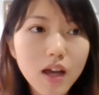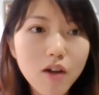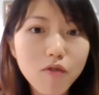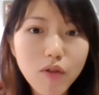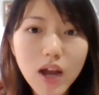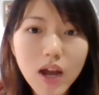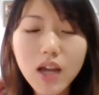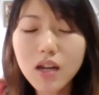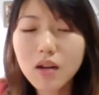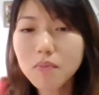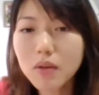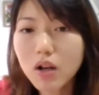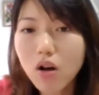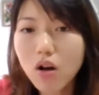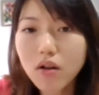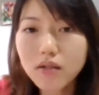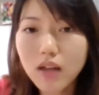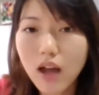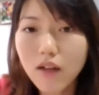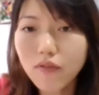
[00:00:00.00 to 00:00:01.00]
Right,
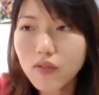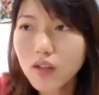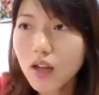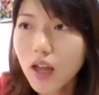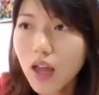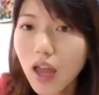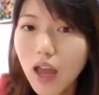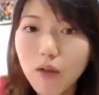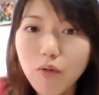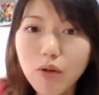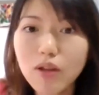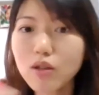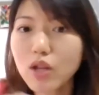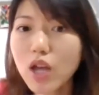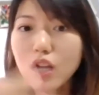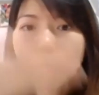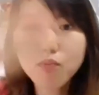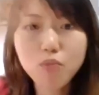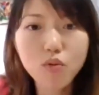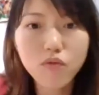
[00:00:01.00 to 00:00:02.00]
because after it
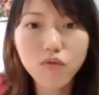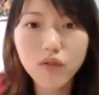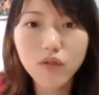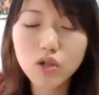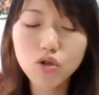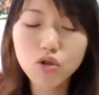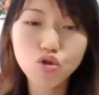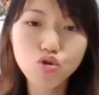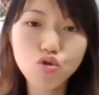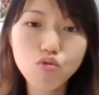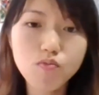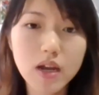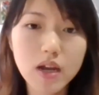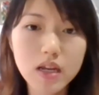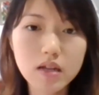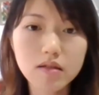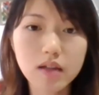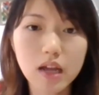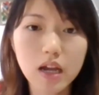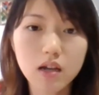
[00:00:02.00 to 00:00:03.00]
has proven through
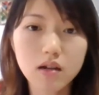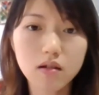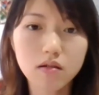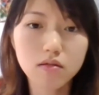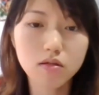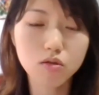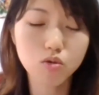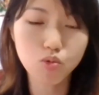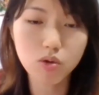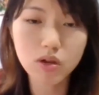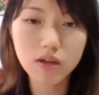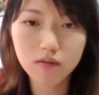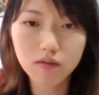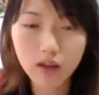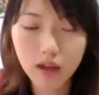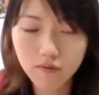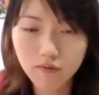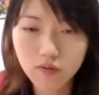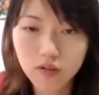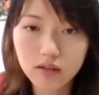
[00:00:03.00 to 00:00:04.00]
many cycles to
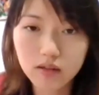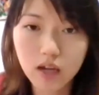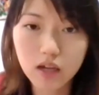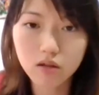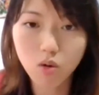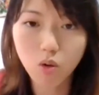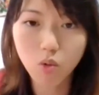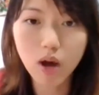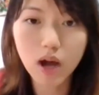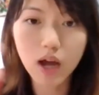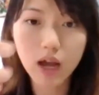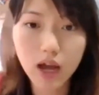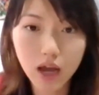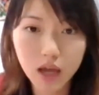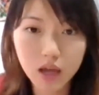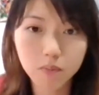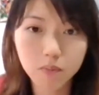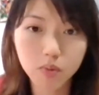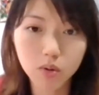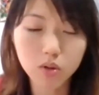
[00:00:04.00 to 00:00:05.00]
re-emphasize on what
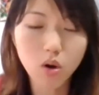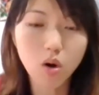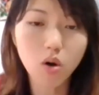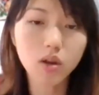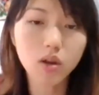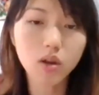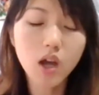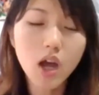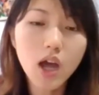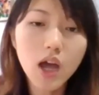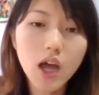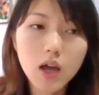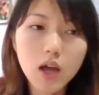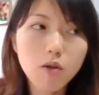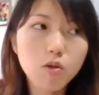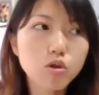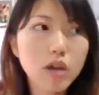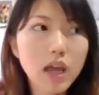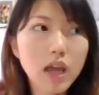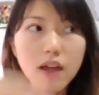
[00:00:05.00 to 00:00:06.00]
Kai built on.
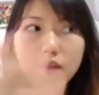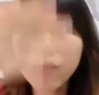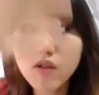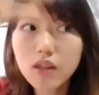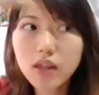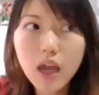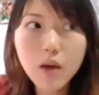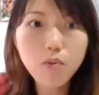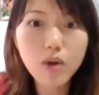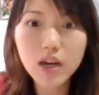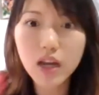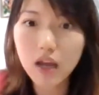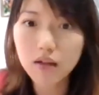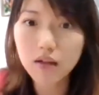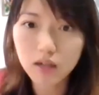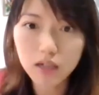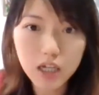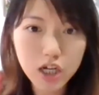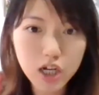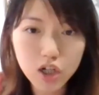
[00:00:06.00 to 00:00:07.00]
Every time when there's
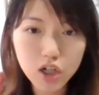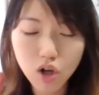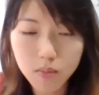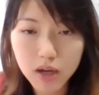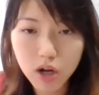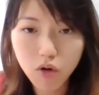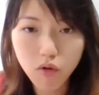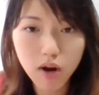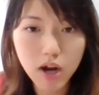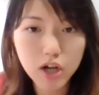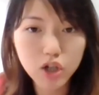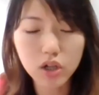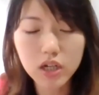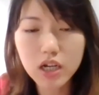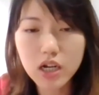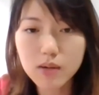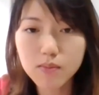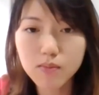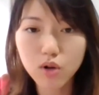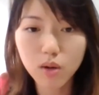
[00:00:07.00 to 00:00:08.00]
an economic crash or
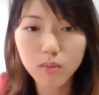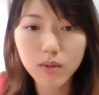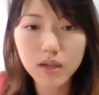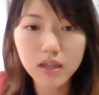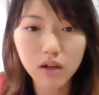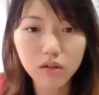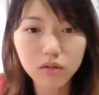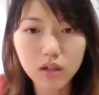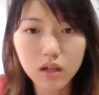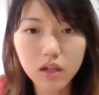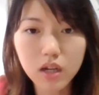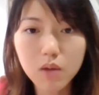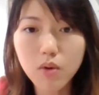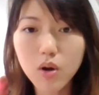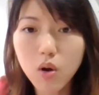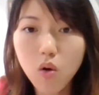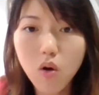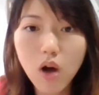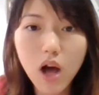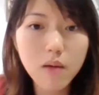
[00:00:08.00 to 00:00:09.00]
economic downturn, it will
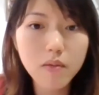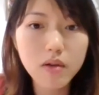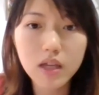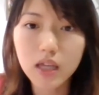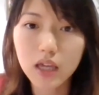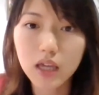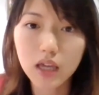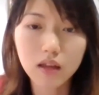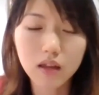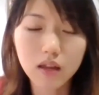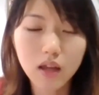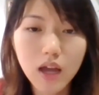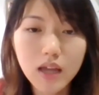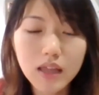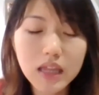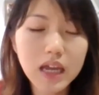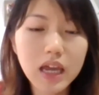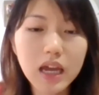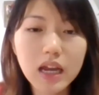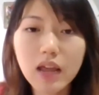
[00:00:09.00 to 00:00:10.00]
go up again.
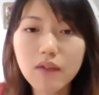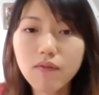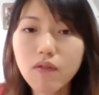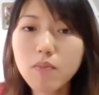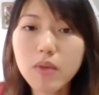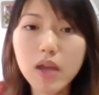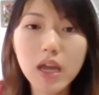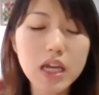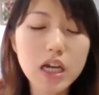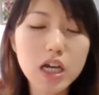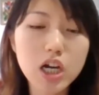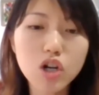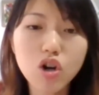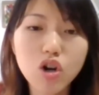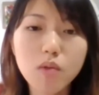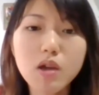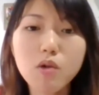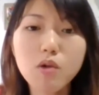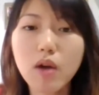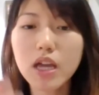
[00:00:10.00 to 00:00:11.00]
There can never be an
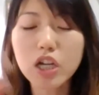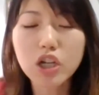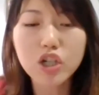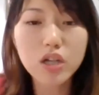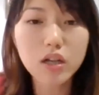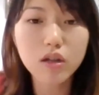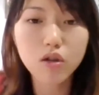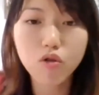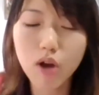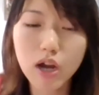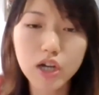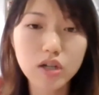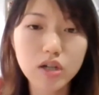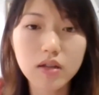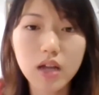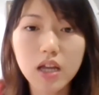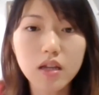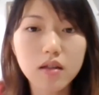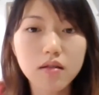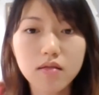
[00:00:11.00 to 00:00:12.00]
economy where it just crashes
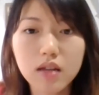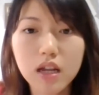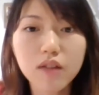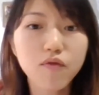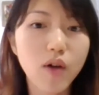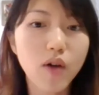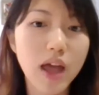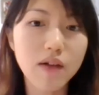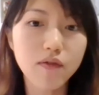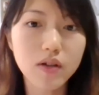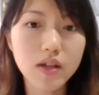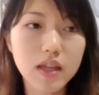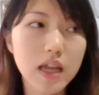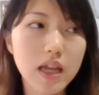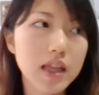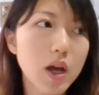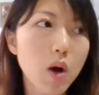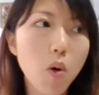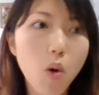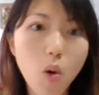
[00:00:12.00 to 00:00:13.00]
and it stays forever
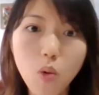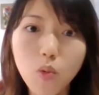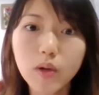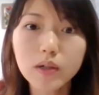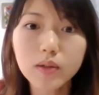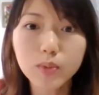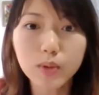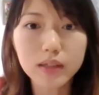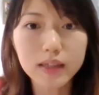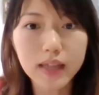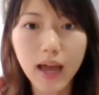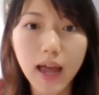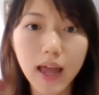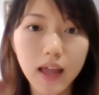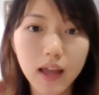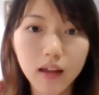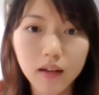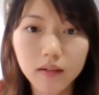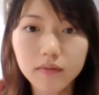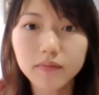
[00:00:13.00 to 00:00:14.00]
dead. The whole world will
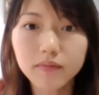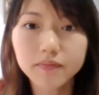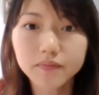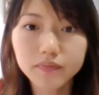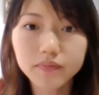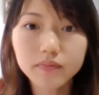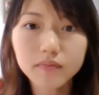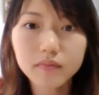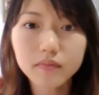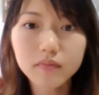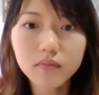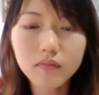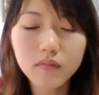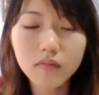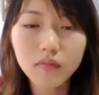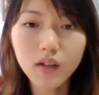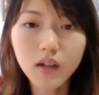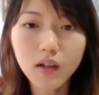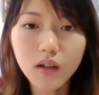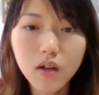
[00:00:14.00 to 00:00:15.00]
die.
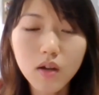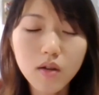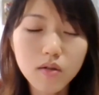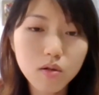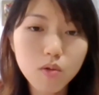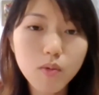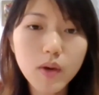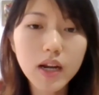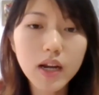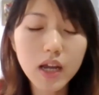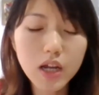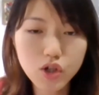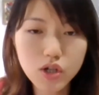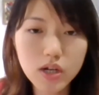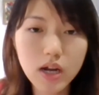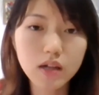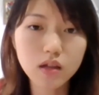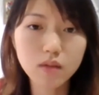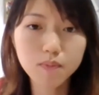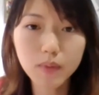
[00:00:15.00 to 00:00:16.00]
So when I
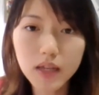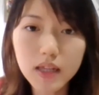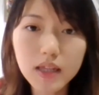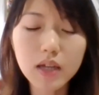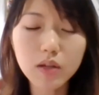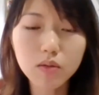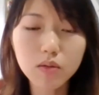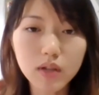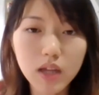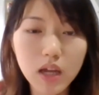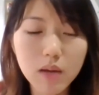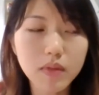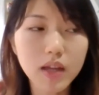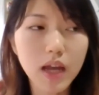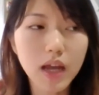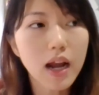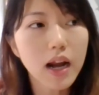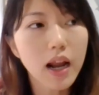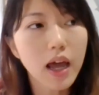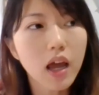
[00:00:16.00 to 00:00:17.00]
actually explain that to them, they
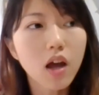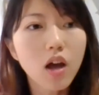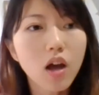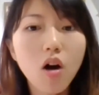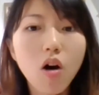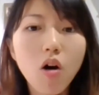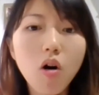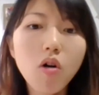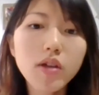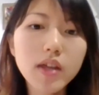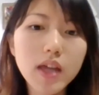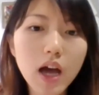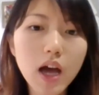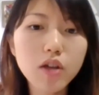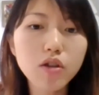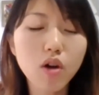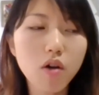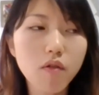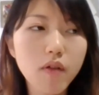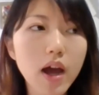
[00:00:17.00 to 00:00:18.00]
are like, oh yeah,
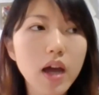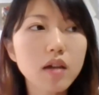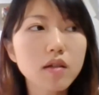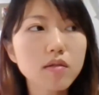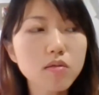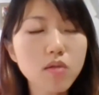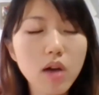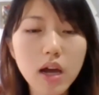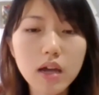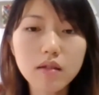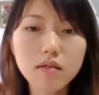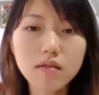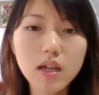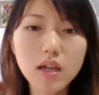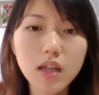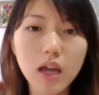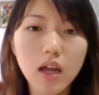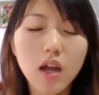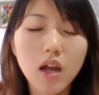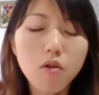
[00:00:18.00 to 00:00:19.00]
you're right. So I say
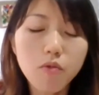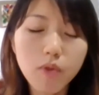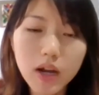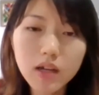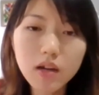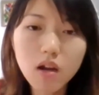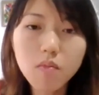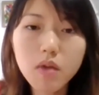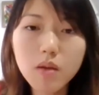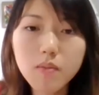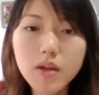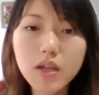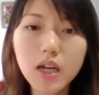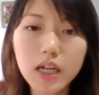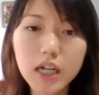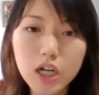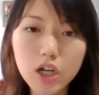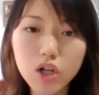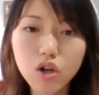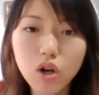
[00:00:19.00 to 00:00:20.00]
that right now, maybe the
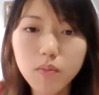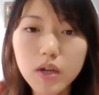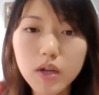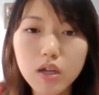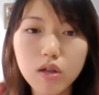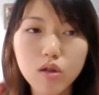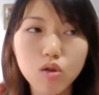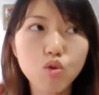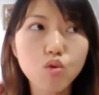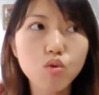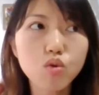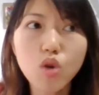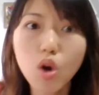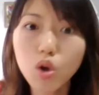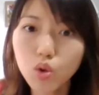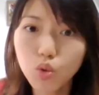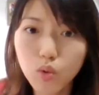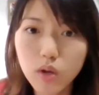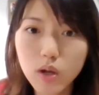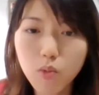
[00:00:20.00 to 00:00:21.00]
economy is
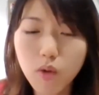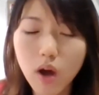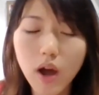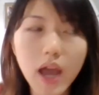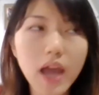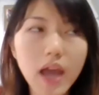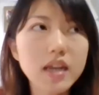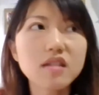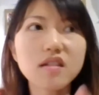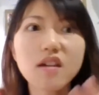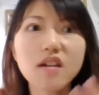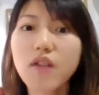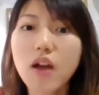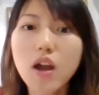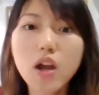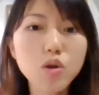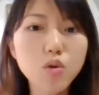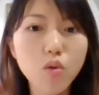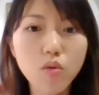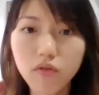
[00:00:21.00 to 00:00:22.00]
not doing well. And it's a
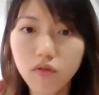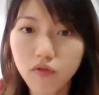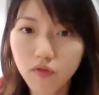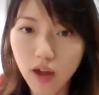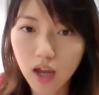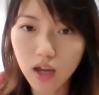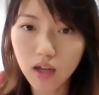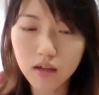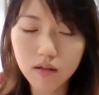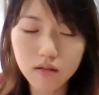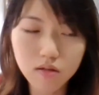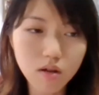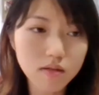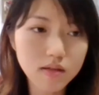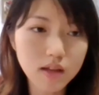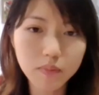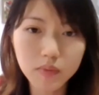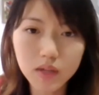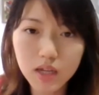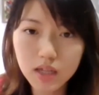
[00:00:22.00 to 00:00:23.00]
very known fact. It's not
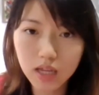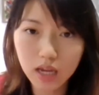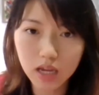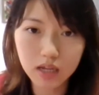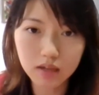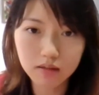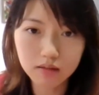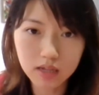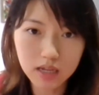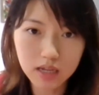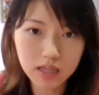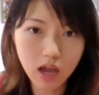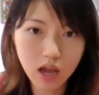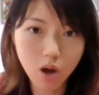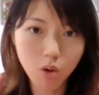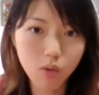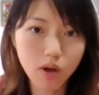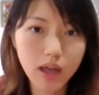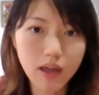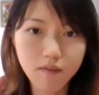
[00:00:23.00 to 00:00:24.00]
something that is in
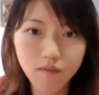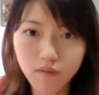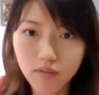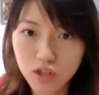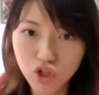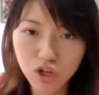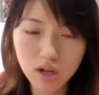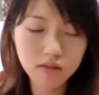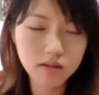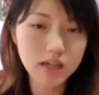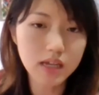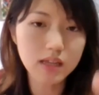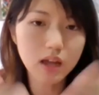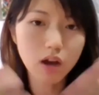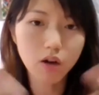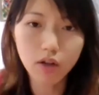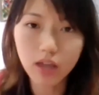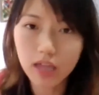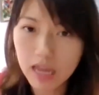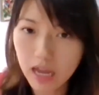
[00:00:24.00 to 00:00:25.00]
our
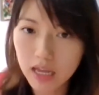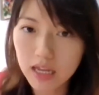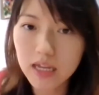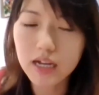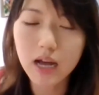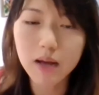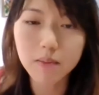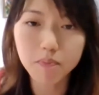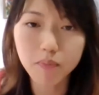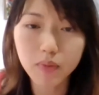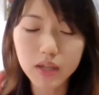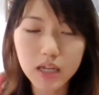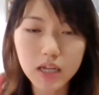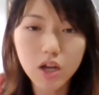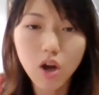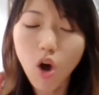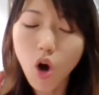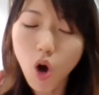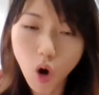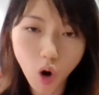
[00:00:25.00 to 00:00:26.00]
AIA
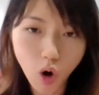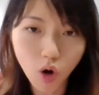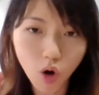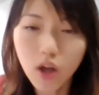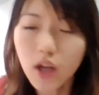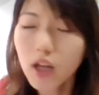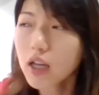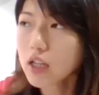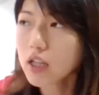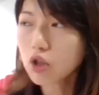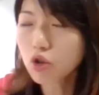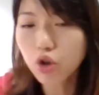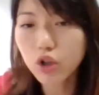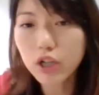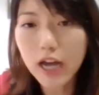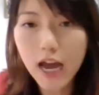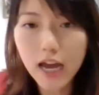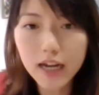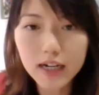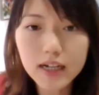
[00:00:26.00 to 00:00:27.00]
company or, you know,
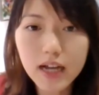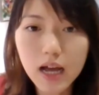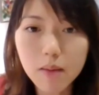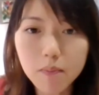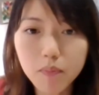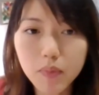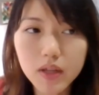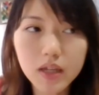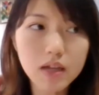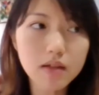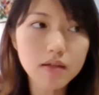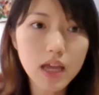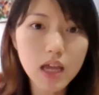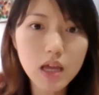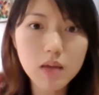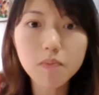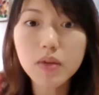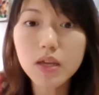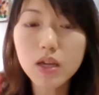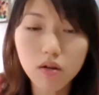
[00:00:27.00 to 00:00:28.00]
the other companies,
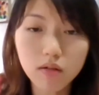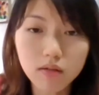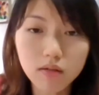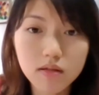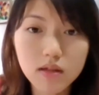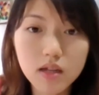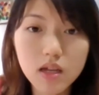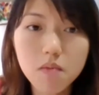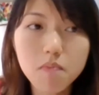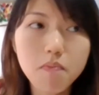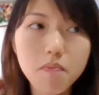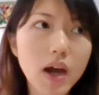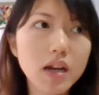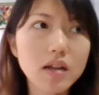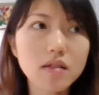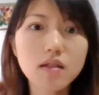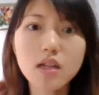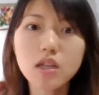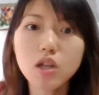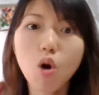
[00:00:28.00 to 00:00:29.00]
A, B, or C, but
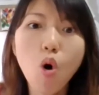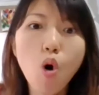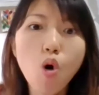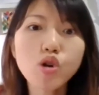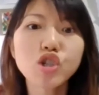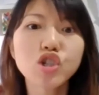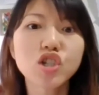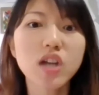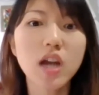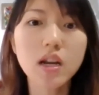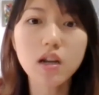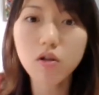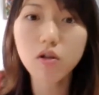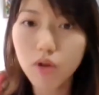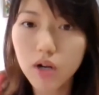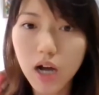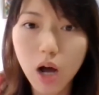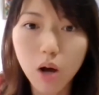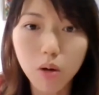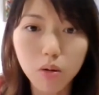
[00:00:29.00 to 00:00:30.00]
it's in the whole
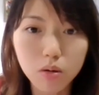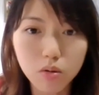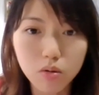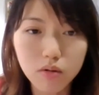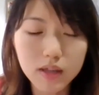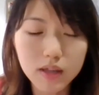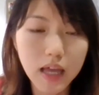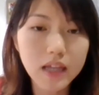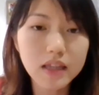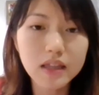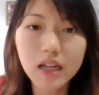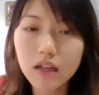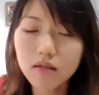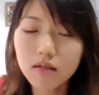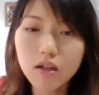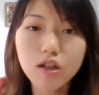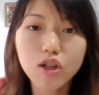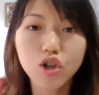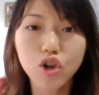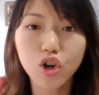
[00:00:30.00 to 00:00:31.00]
general outlook. Like next
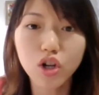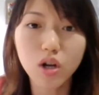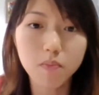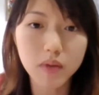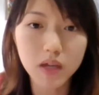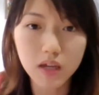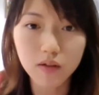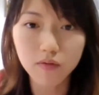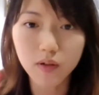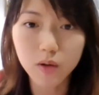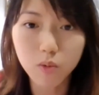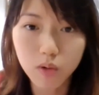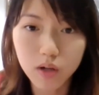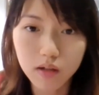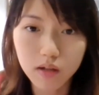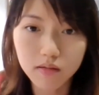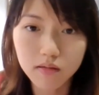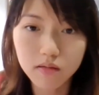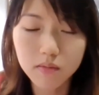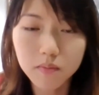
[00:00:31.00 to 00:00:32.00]
year is going to be even
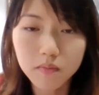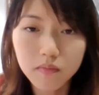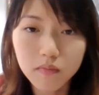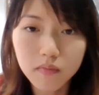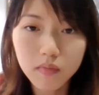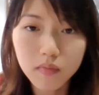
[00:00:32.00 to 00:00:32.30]
worse.